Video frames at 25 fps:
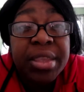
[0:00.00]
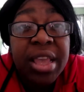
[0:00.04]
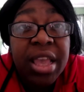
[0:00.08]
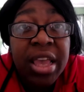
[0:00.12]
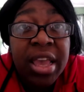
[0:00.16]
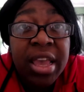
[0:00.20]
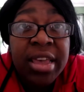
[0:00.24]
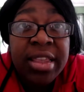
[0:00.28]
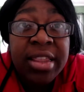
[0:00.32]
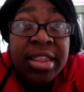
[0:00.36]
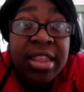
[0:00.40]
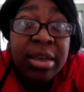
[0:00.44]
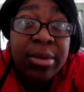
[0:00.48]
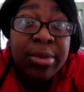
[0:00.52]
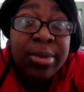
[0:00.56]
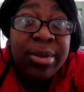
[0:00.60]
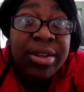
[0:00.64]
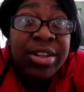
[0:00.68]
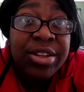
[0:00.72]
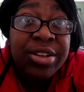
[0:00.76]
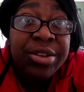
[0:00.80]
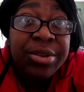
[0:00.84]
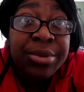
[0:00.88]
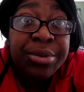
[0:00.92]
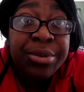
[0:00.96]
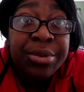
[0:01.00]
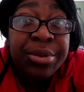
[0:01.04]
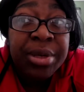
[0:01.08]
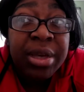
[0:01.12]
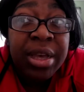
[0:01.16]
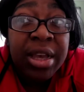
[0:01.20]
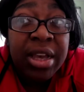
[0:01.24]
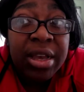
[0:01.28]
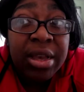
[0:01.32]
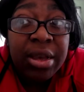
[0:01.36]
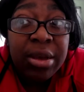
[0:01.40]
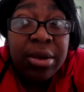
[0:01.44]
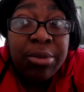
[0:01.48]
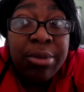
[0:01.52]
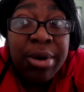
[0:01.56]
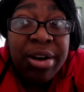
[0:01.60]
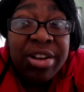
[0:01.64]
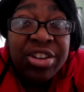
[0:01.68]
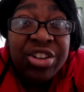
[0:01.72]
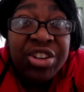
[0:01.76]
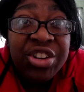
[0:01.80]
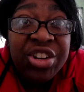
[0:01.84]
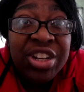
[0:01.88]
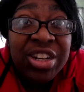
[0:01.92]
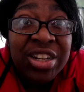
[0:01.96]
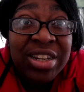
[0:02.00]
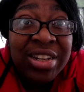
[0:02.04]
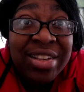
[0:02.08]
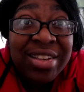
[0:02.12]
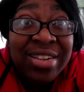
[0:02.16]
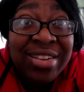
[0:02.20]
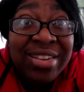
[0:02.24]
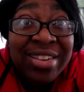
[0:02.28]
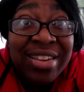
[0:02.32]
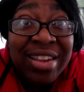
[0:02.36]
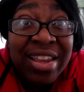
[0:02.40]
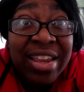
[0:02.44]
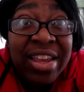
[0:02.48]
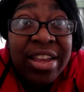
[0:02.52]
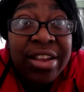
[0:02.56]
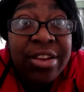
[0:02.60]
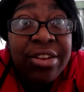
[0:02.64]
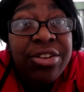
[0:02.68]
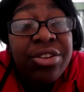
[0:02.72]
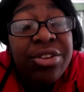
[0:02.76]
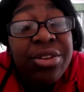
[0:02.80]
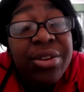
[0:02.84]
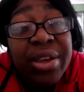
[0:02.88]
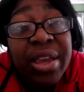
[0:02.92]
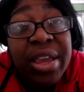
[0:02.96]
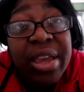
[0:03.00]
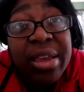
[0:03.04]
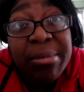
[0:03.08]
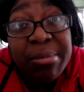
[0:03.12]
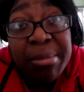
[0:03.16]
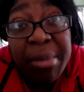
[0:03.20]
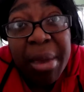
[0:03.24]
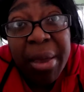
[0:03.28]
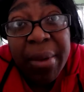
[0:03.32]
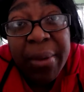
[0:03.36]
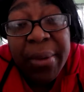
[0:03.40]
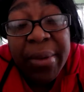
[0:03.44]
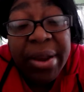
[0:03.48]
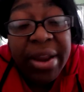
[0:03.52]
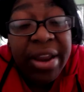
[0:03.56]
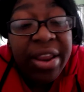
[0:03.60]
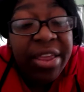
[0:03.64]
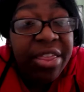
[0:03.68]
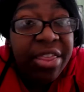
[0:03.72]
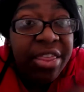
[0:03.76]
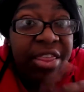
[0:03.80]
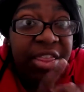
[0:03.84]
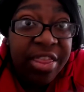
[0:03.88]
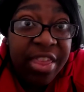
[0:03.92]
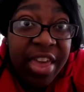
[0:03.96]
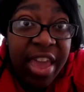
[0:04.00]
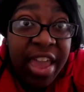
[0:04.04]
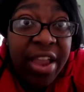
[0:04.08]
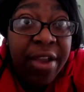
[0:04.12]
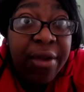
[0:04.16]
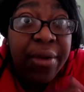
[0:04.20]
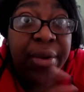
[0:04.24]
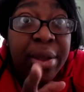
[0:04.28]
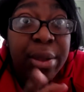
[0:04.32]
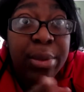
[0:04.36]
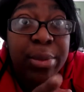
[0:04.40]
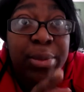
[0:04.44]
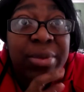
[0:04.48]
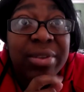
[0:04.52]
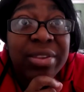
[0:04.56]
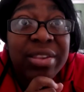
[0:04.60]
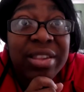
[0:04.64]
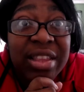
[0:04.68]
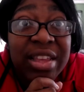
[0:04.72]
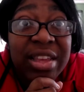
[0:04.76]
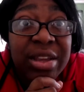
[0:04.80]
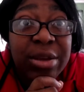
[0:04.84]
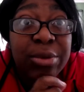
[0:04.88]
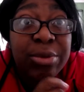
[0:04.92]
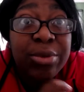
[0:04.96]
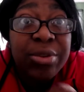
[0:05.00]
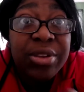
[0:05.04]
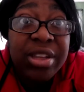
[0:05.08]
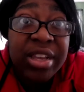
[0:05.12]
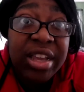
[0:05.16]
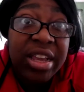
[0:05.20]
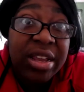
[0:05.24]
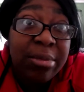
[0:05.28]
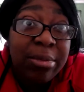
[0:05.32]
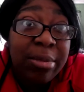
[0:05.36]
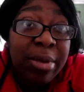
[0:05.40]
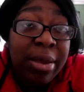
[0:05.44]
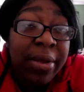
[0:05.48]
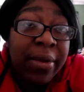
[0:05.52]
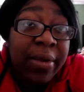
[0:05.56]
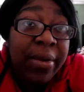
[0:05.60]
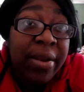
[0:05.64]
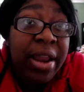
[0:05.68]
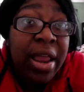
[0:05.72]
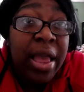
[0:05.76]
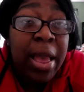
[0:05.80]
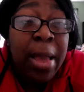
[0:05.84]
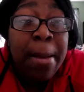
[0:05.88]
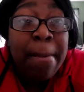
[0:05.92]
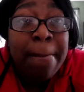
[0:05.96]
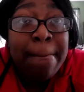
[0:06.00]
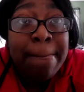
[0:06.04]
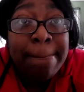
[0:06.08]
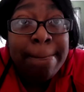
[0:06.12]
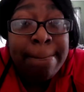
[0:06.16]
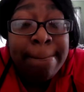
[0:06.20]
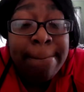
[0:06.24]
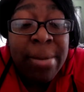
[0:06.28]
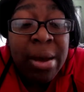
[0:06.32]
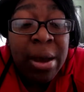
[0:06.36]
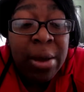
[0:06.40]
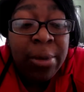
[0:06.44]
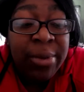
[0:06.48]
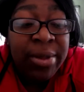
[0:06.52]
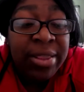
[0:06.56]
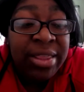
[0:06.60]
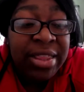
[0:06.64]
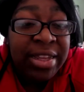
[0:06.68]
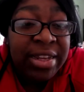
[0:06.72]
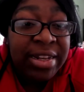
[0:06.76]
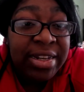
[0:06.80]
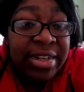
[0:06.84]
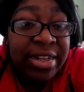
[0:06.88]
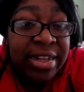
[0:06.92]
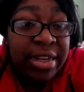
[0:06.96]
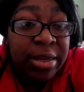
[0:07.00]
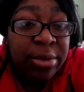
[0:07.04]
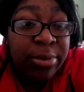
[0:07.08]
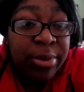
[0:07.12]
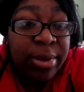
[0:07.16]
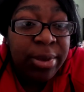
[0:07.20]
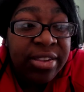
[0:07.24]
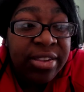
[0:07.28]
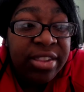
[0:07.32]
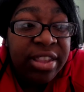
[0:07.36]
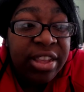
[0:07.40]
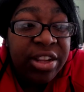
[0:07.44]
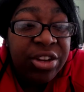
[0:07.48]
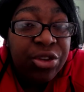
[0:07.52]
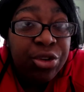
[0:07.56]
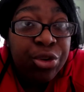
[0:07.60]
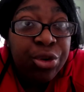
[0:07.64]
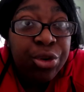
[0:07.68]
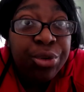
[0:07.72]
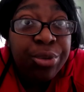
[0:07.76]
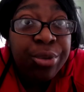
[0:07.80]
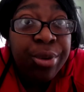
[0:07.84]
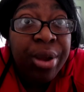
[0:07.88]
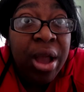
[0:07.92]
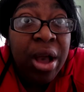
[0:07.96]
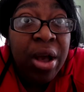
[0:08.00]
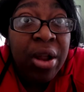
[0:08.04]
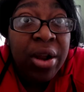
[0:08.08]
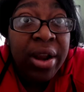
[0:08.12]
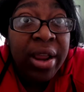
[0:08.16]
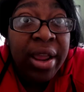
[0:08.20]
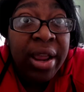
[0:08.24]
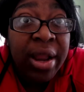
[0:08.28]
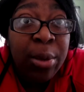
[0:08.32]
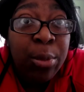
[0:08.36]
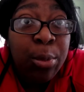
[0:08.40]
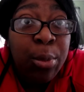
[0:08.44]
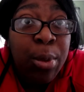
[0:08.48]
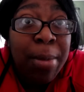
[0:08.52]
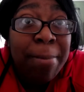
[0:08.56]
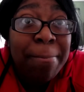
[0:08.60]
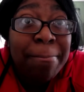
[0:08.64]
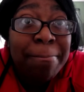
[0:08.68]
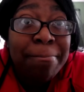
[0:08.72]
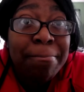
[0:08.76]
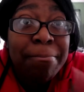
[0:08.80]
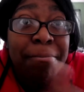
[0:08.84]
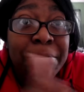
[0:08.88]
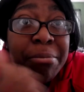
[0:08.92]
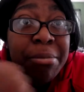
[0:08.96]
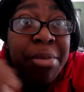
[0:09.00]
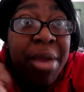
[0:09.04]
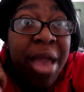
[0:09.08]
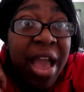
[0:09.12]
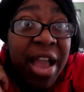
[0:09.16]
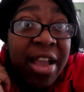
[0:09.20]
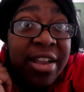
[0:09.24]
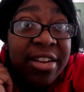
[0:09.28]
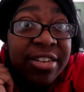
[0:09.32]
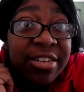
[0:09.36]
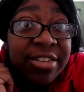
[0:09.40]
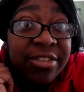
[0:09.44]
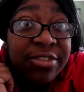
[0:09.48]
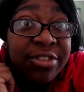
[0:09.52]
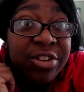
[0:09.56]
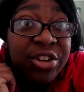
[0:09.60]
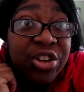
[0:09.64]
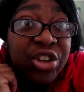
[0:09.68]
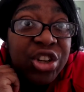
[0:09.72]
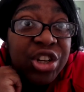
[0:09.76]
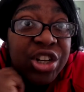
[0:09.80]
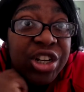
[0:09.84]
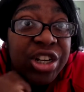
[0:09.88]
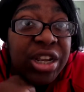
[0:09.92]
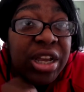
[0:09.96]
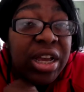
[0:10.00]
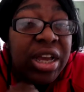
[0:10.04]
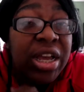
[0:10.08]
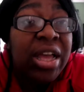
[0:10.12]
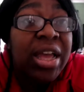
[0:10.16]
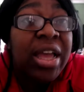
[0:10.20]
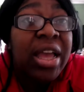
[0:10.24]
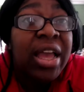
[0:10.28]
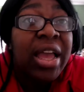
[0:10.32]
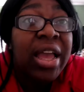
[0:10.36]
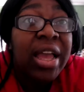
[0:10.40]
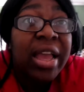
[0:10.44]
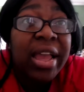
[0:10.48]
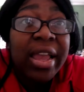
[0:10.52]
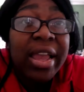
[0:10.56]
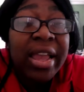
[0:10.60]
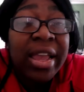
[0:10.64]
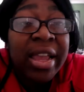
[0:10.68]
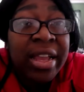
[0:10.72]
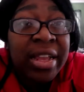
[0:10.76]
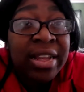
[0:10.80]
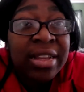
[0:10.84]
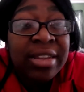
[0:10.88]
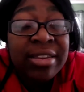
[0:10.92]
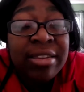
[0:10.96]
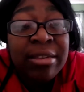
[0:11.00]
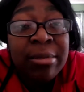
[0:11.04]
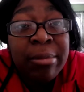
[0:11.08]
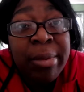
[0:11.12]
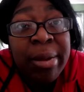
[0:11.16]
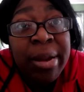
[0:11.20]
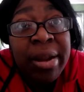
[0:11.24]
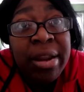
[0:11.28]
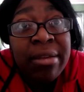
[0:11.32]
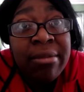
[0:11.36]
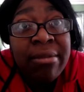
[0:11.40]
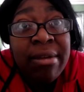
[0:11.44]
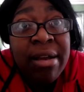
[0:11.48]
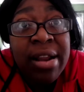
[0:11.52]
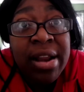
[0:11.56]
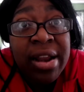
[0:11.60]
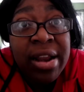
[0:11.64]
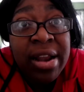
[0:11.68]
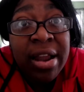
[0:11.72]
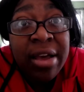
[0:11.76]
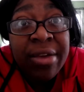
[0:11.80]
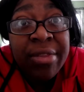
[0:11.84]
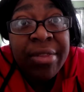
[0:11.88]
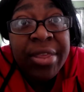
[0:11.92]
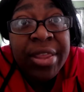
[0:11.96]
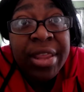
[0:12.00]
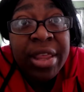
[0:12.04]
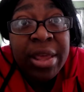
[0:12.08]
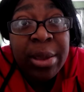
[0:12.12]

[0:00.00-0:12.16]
And they went to Washington, D.C. to get married. There it was legal to get married, but what they did they turned around and went back to Virginia, and somebody ratted out that